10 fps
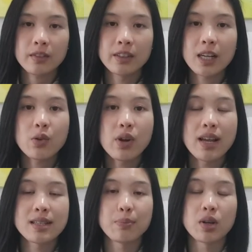that
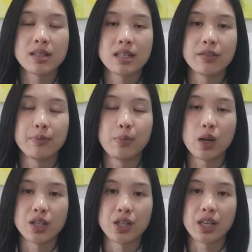creates a positive
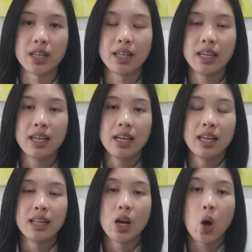pressure
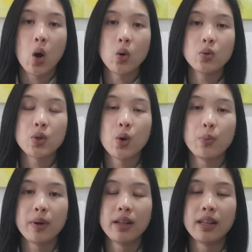that holds
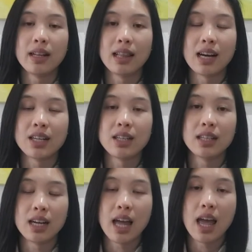open
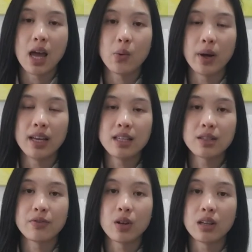the
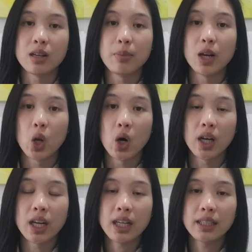airways for a little bit
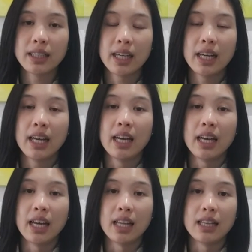longer,
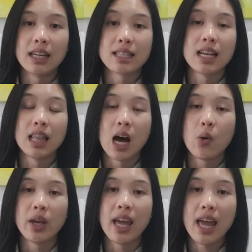thus
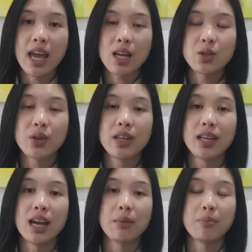allowing air to
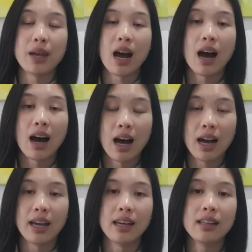get
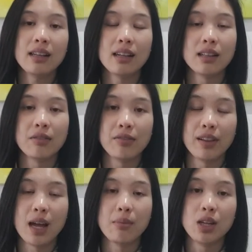behind the
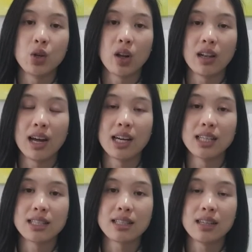phlegm in your
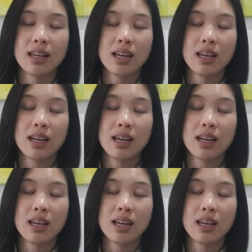lungs.